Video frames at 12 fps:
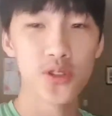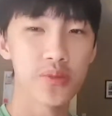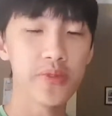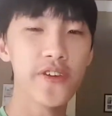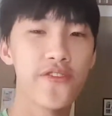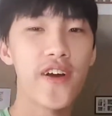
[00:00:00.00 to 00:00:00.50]
But
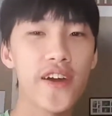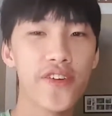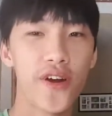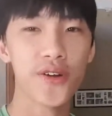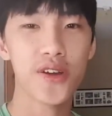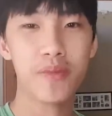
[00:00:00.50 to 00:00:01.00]
to me,
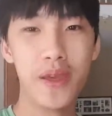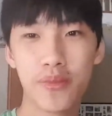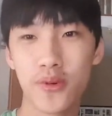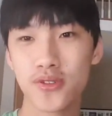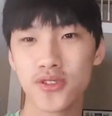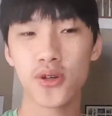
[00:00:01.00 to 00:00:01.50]
500
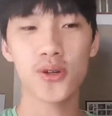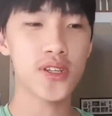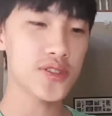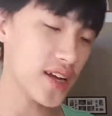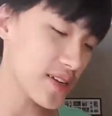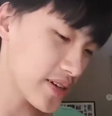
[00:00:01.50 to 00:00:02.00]
people who
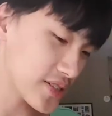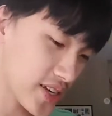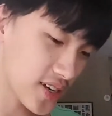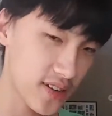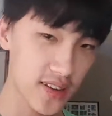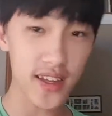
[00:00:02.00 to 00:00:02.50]
subscribe to my
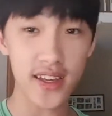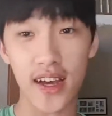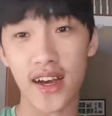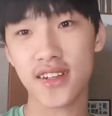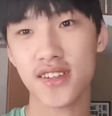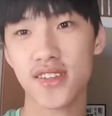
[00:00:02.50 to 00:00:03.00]
channel,
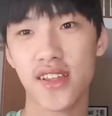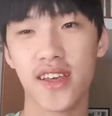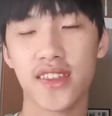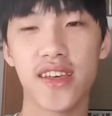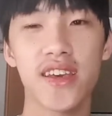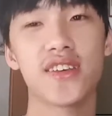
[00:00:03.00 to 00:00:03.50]
like, I just,
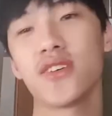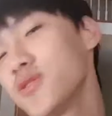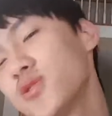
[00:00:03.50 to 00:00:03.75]
like, thank